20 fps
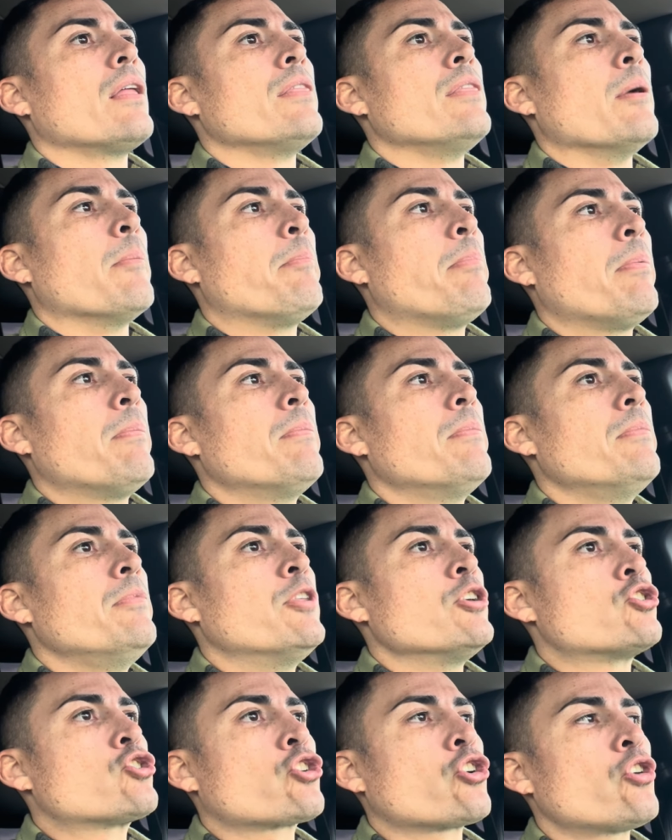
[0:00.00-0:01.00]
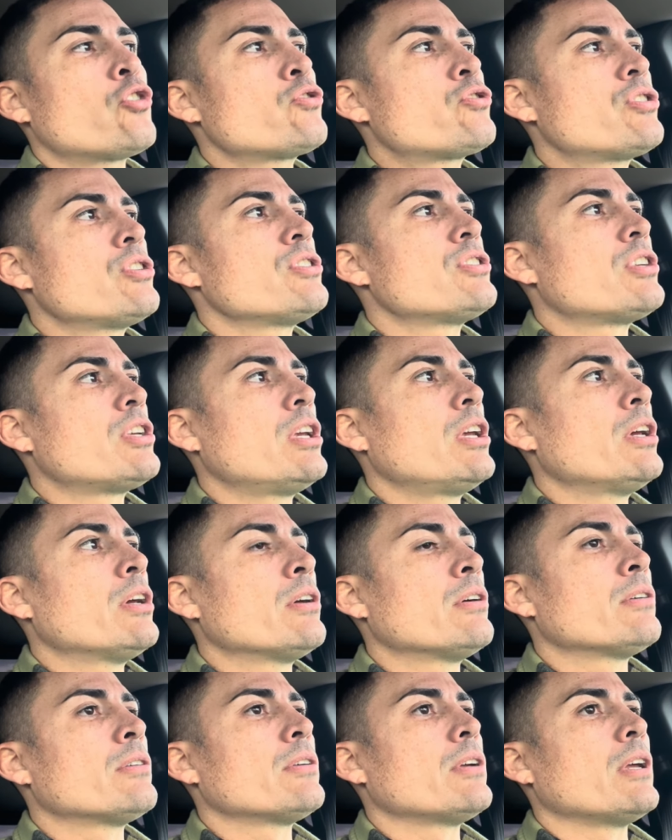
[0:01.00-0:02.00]
The, the churches
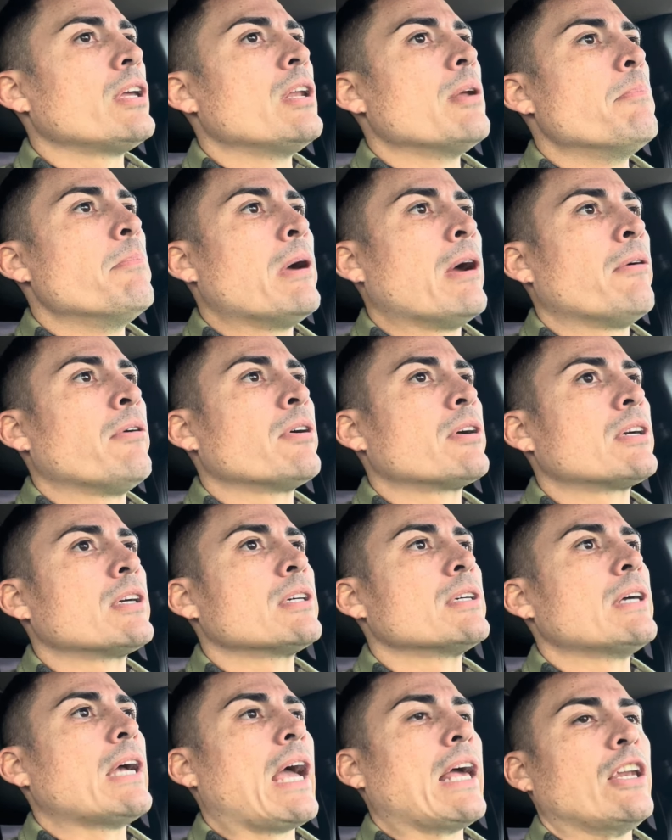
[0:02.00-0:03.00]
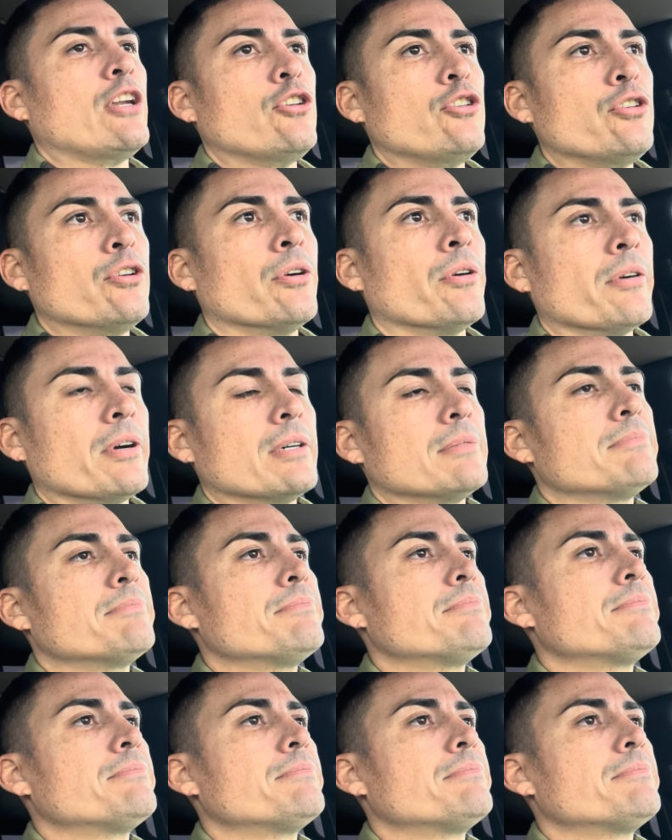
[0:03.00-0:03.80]
here in America and in Europe